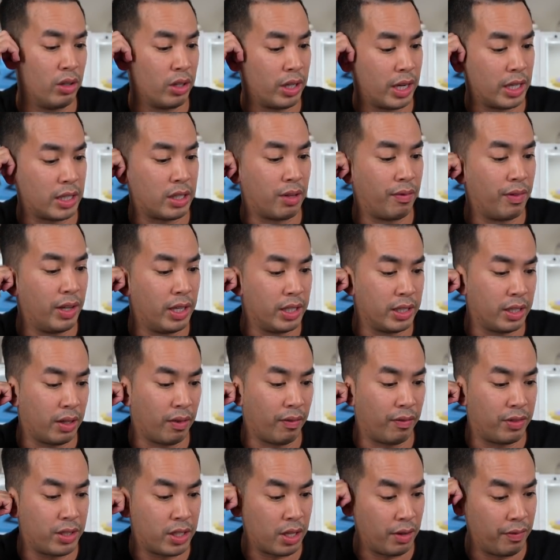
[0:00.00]
looking at
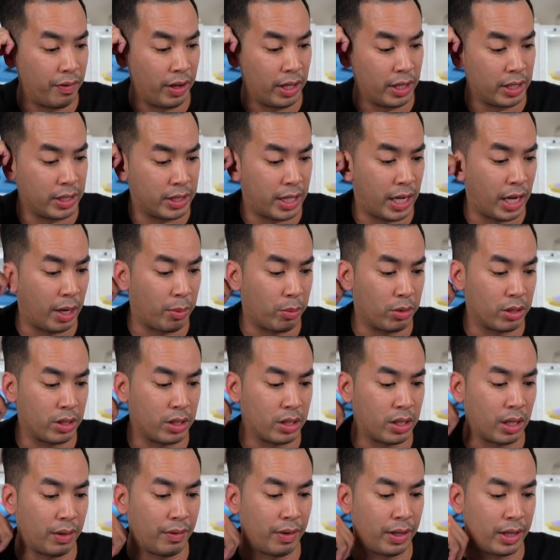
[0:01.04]
surveillance, cameras
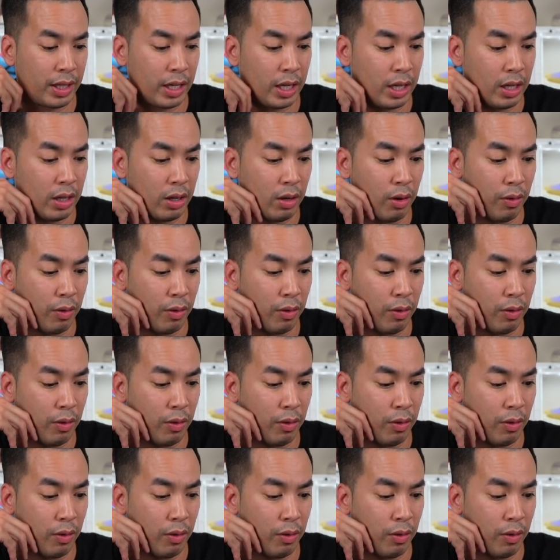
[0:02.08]
and stuff like that.